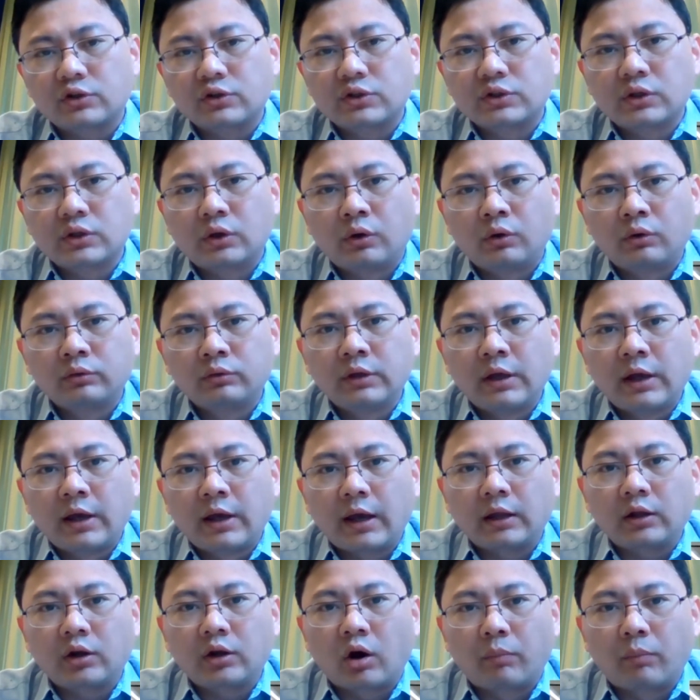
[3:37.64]
zone
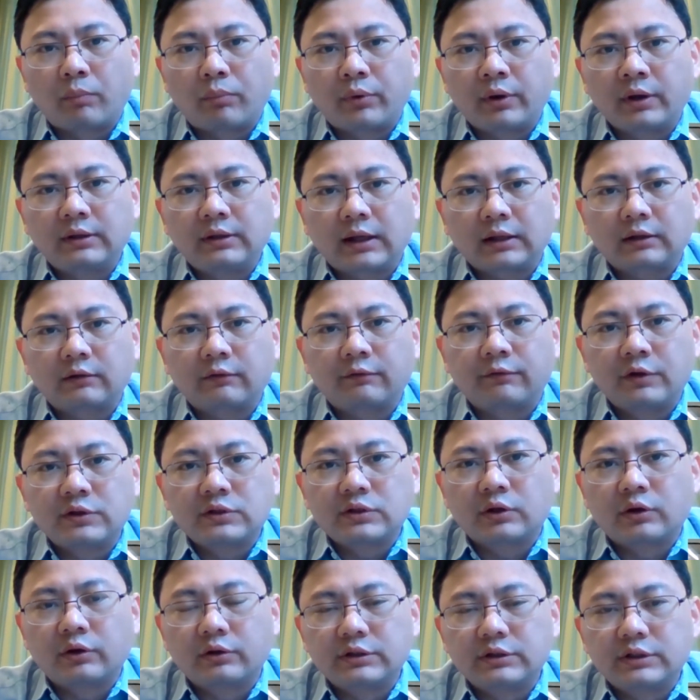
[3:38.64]
and operate that
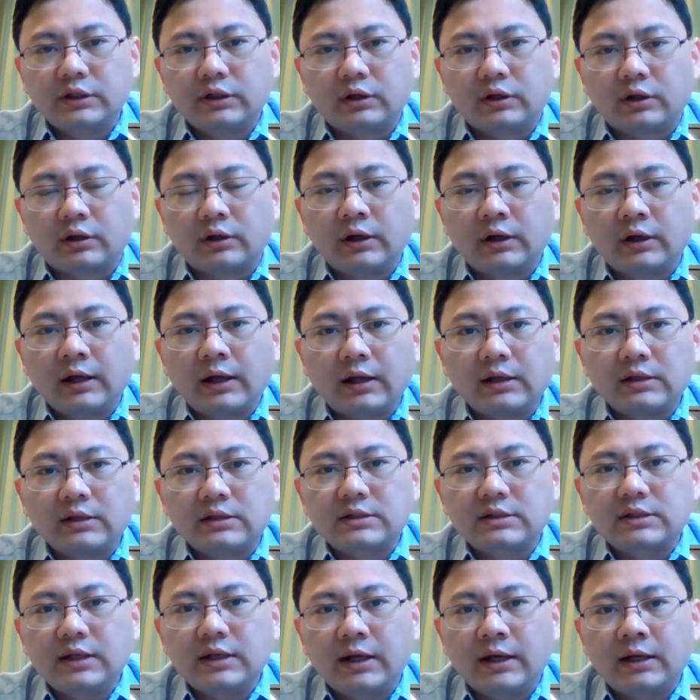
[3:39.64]
physical digger.
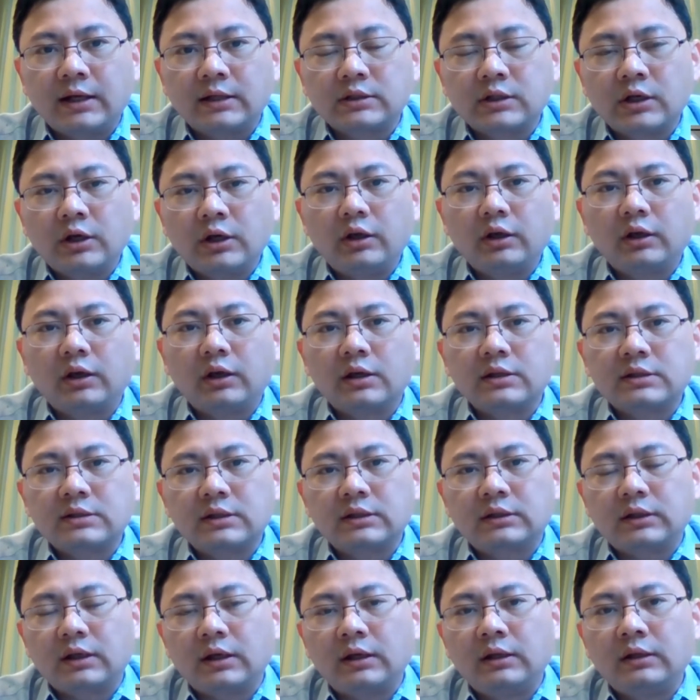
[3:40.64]
Instead, you can
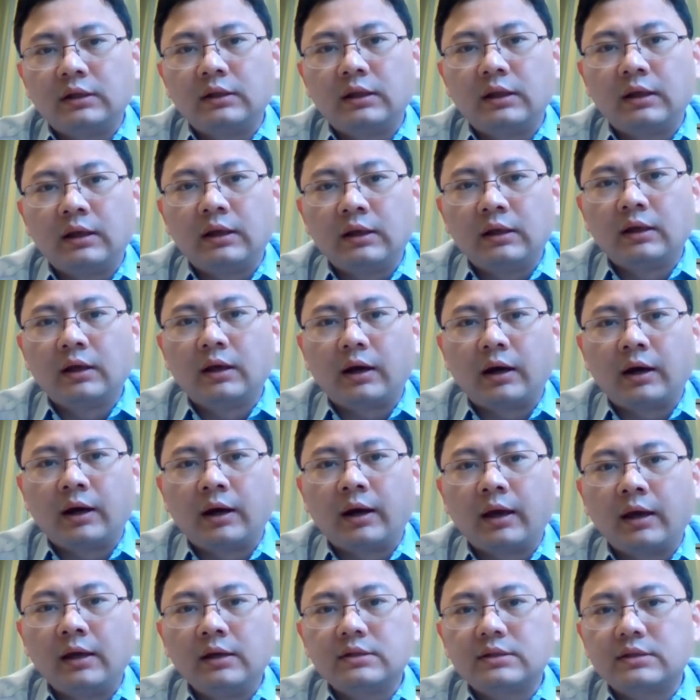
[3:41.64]
sit in the
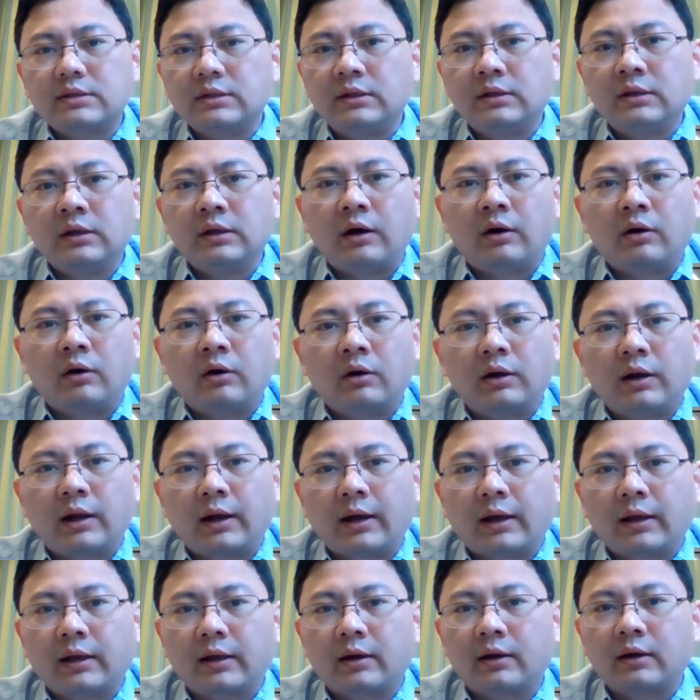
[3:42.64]
AC or
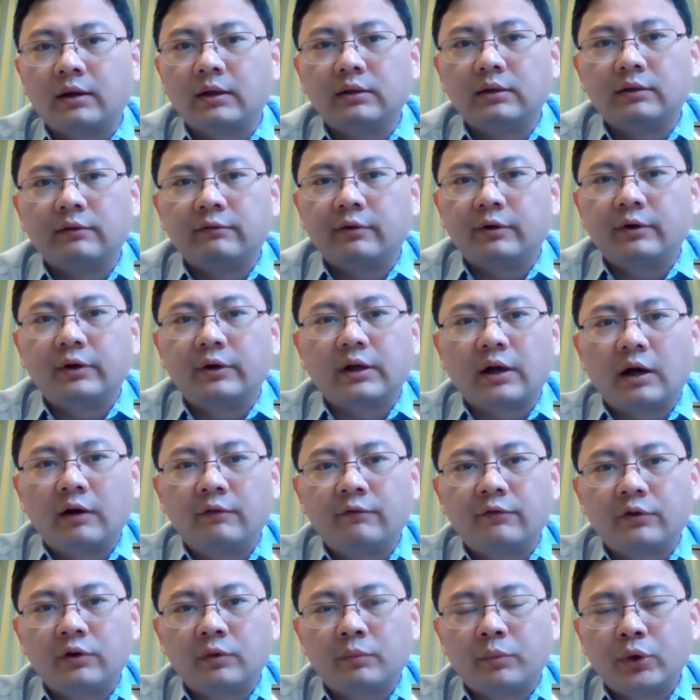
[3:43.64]
like in a very
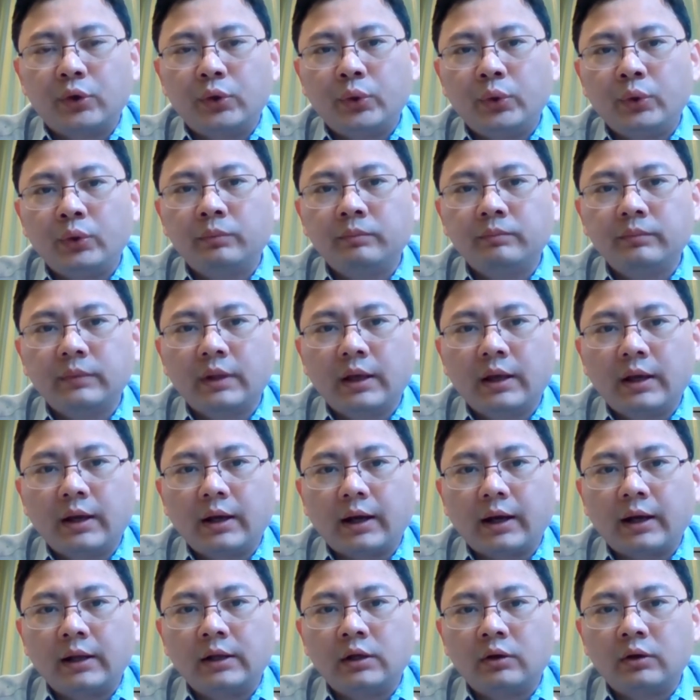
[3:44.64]
comfortable room,
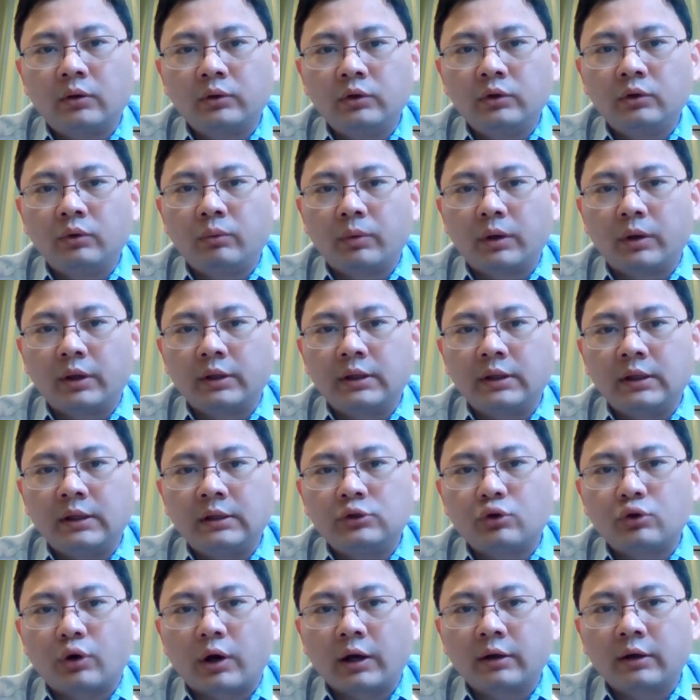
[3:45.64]
and
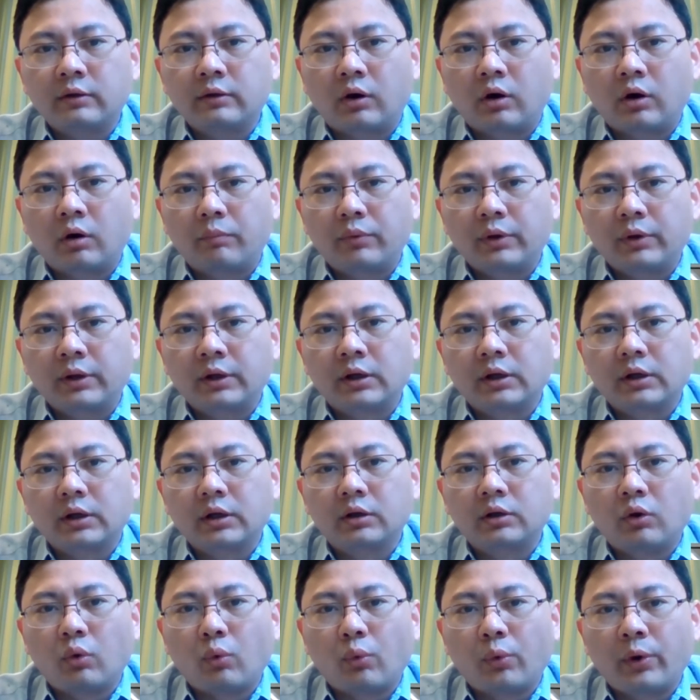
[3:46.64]
the operator is
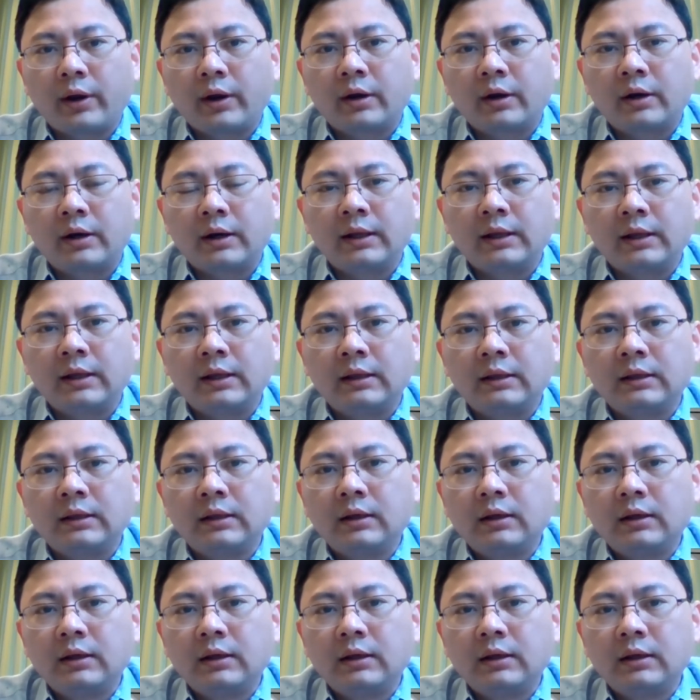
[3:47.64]
gonna wear a